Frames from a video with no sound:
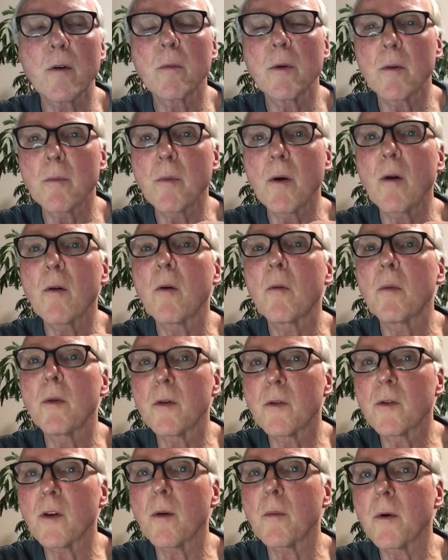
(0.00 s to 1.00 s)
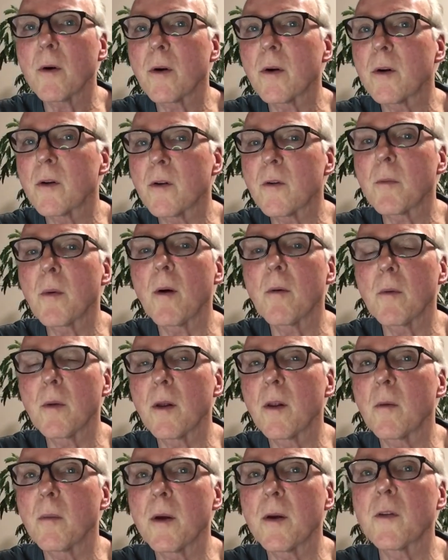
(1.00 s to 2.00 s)
but probably summer is probably
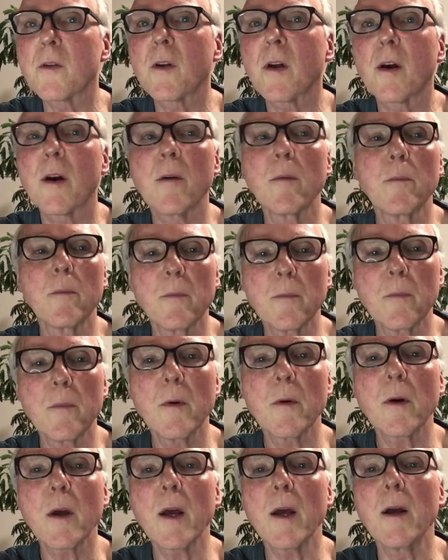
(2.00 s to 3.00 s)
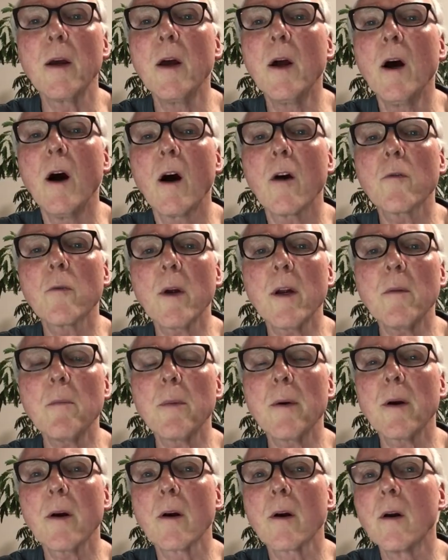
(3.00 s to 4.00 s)
the best time. Okay, on
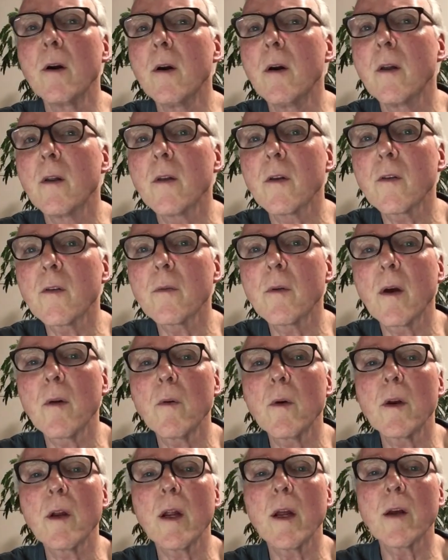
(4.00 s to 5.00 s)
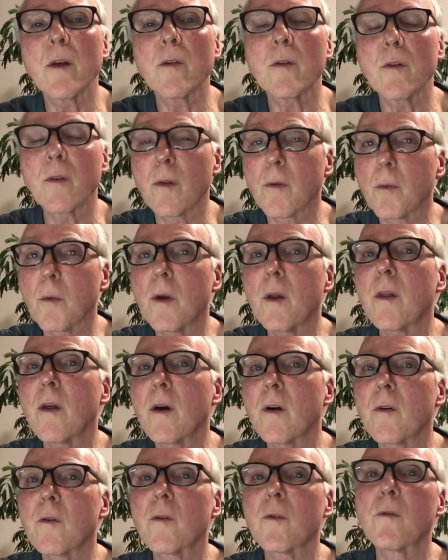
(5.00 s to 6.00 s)
RateBeer, this one has
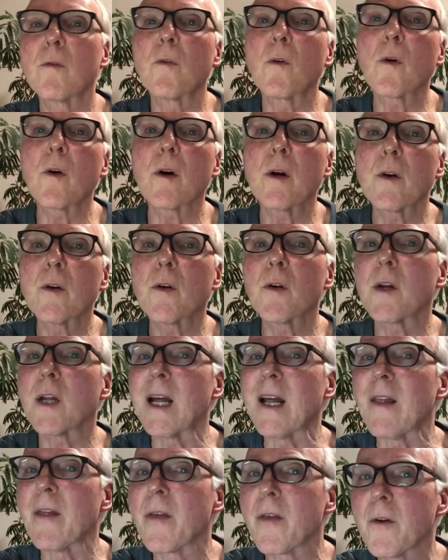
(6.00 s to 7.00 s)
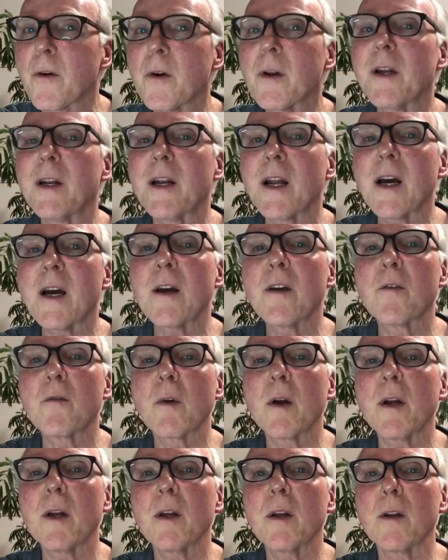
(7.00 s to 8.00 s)
3,439
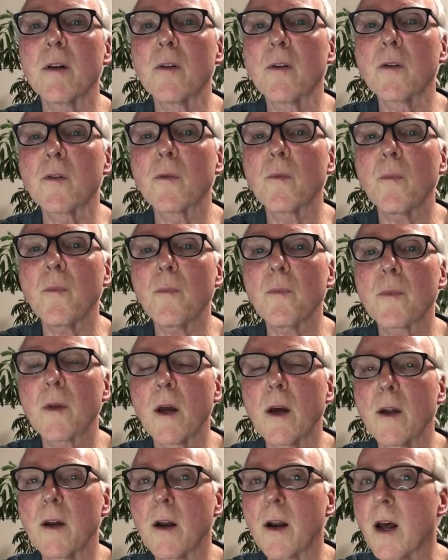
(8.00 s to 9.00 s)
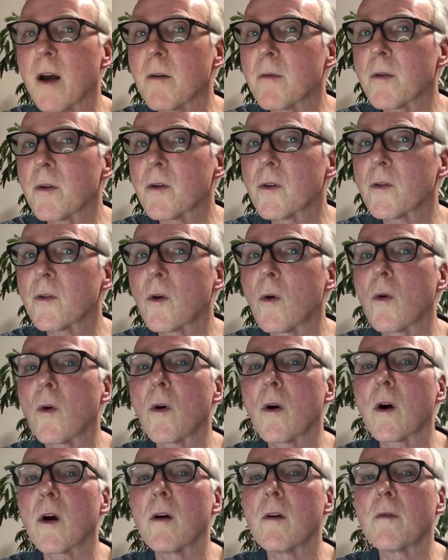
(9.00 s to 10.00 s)
ratings and an average
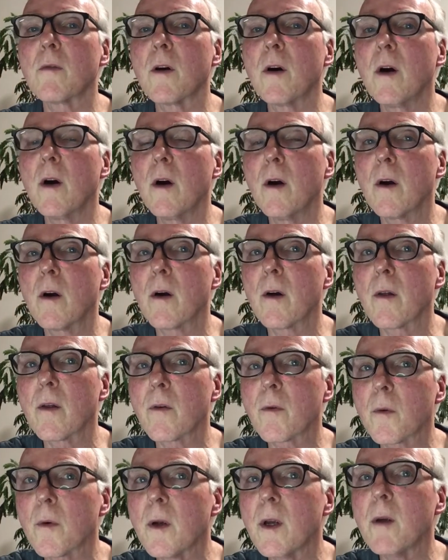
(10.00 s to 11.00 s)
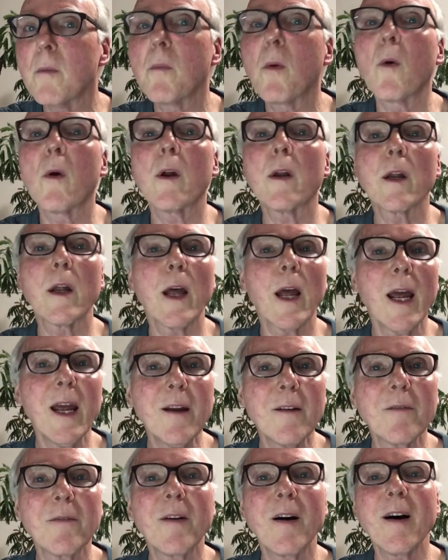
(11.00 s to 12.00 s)
score of
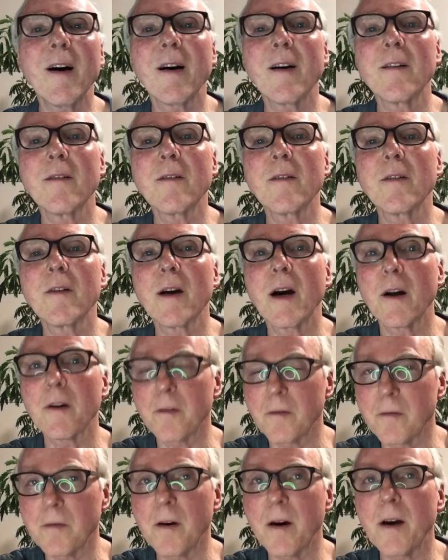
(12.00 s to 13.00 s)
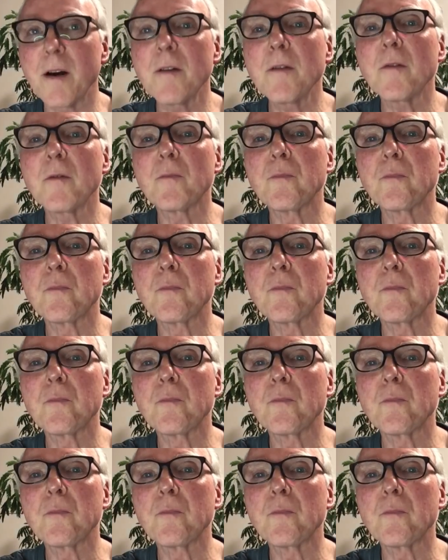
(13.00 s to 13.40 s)
3.85 out of 5,